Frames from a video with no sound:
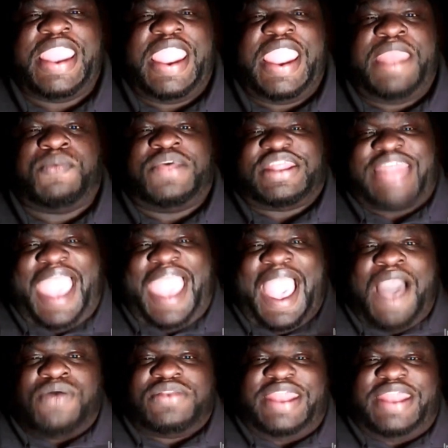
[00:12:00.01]
And
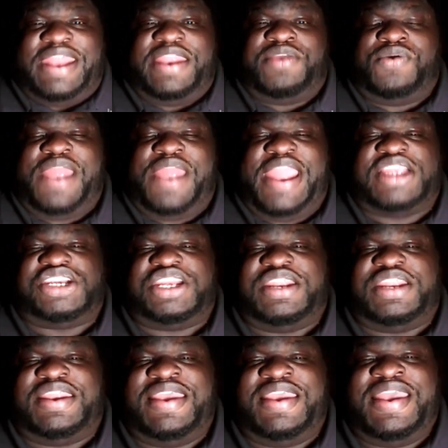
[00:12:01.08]
without that
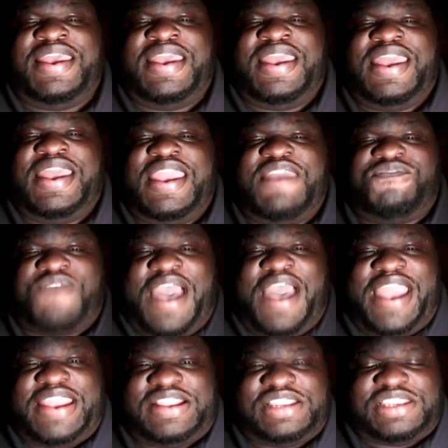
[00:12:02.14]
interaction, he
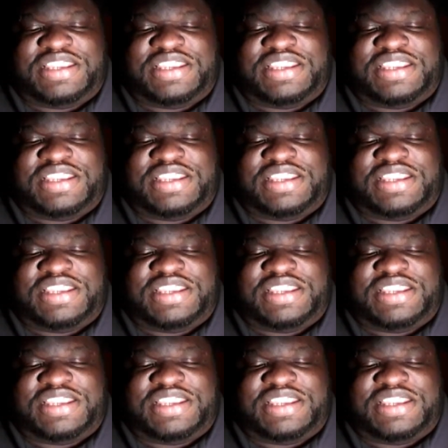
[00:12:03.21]
finds